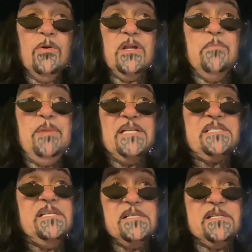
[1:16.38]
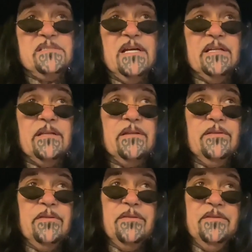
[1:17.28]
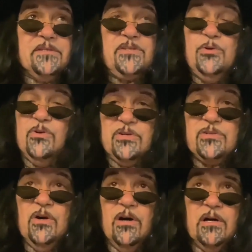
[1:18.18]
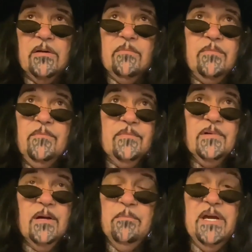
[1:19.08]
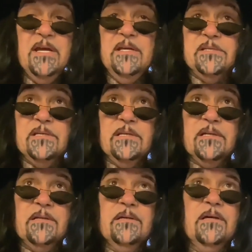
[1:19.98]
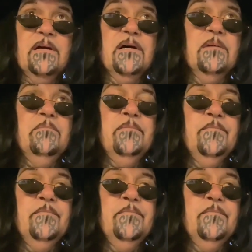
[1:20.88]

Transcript: one of the best things is that this tour has gone amazing. Um,